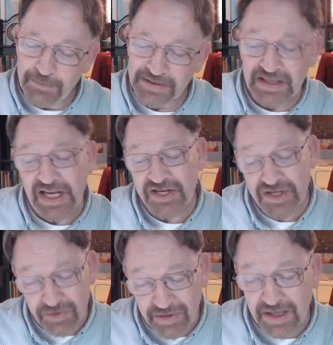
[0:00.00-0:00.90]
But the
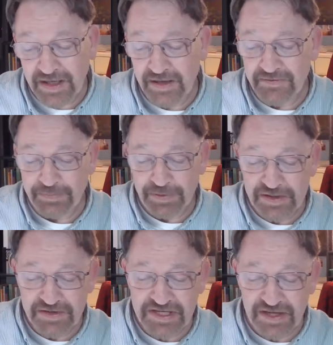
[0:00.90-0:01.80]
nation thrived,
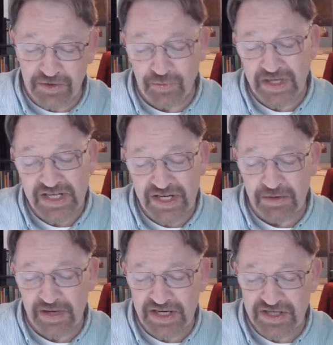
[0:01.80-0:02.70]
producing three
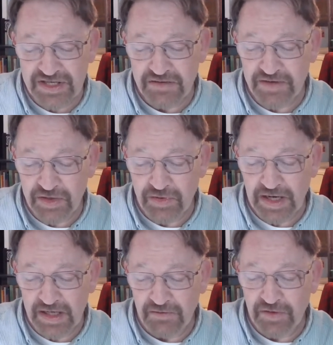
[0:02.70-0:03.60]
generations of a new
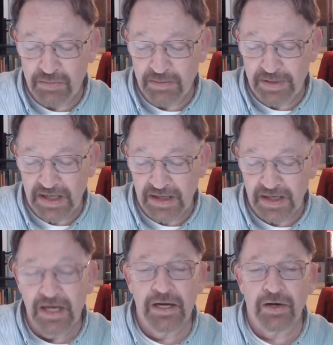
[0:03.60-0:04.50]
kind of human being
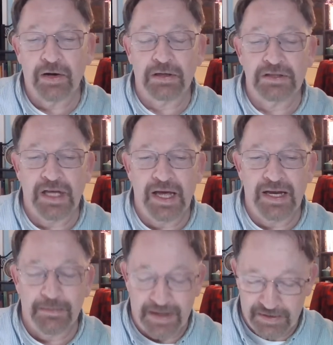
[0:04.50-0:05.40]
called
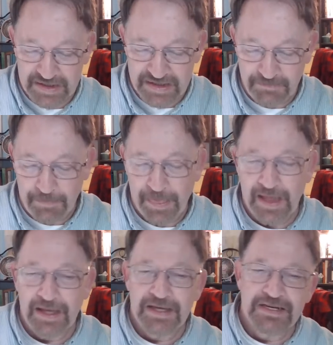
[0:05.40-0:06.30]
an American.
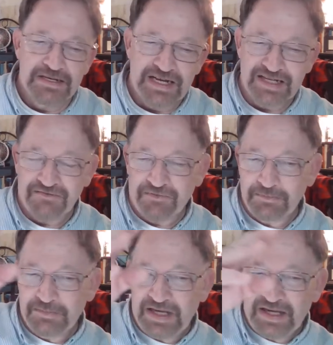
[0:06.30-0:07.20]
That's
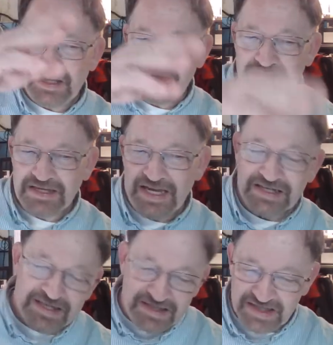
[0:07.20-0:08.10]
from
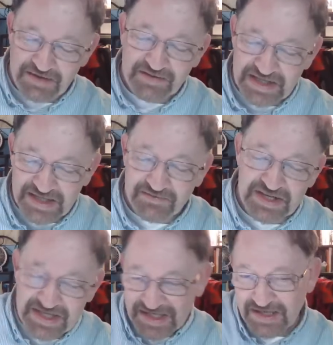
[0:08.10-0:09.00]

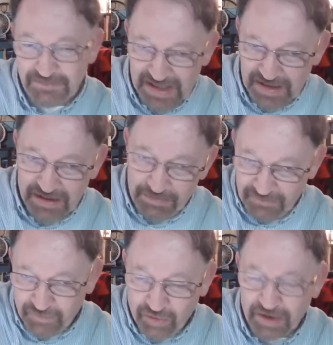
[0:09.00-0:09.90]
1776 and, be, and
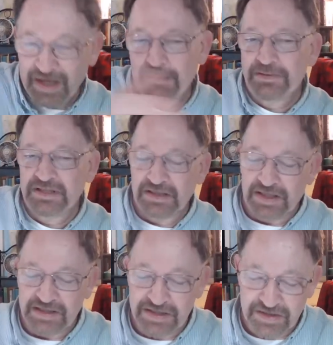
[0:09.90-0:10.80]
before up until
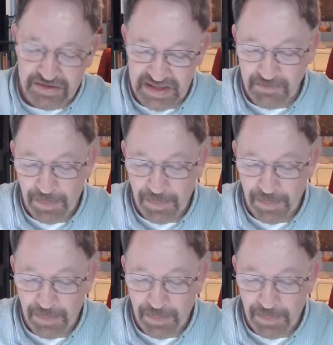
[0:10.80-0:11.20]
1830.